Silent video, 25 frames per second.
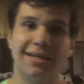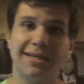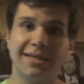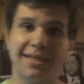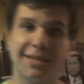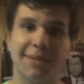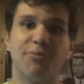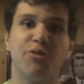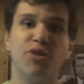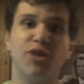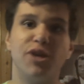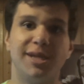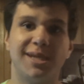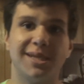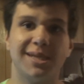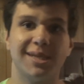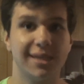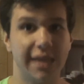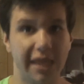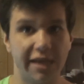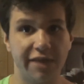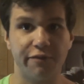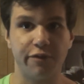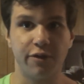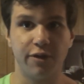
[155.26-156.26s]
some
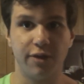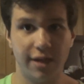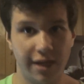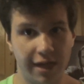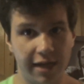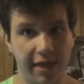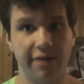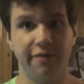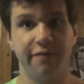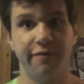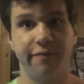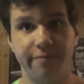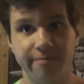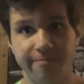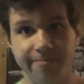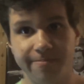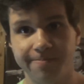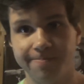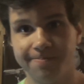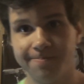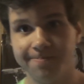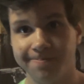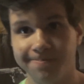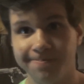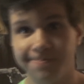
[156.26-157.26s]
priest saved her life.
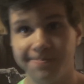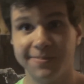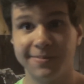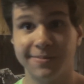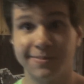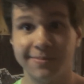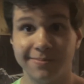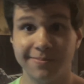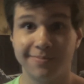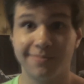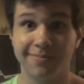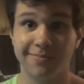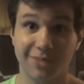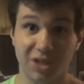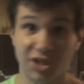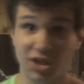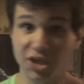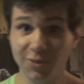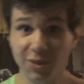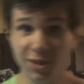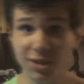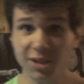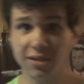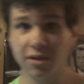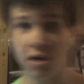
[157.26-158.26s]
But
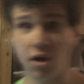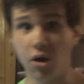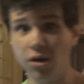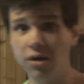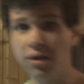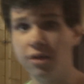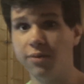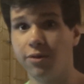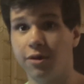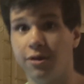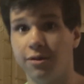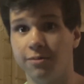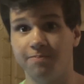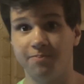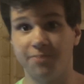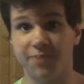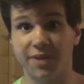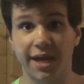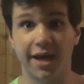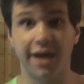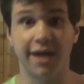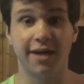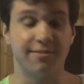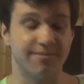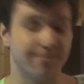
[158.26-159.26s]
she wasn't the only one
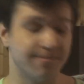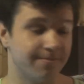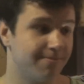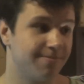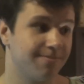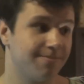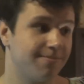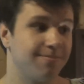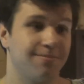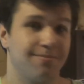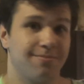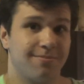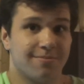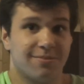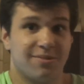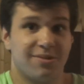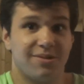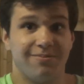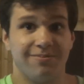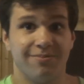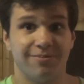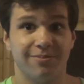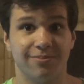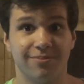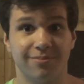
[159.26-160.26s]
that
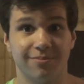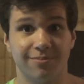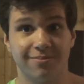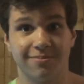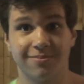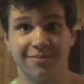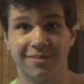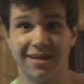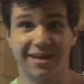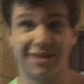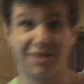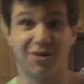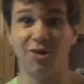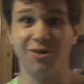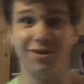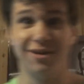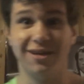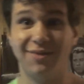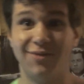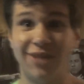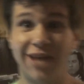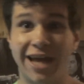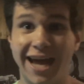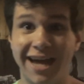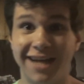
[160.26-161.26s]

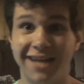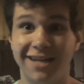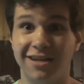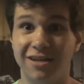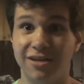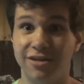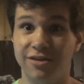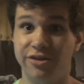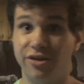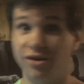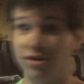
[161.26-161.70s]
couldn't even handle a